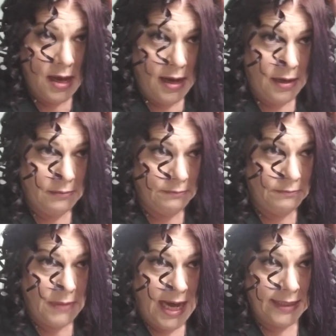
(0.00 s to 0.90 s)

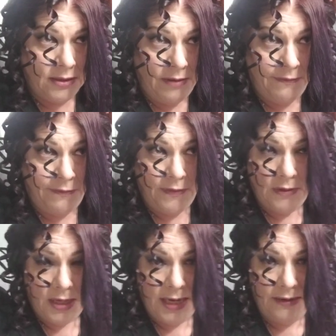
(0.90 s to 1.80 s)
I love
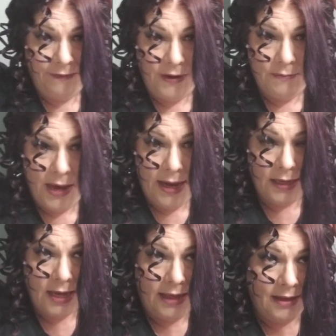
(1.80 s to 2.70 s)
getting
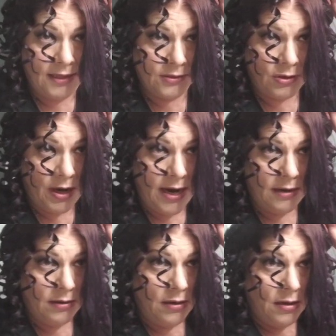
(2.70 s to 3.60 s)
feedback. I think it's great.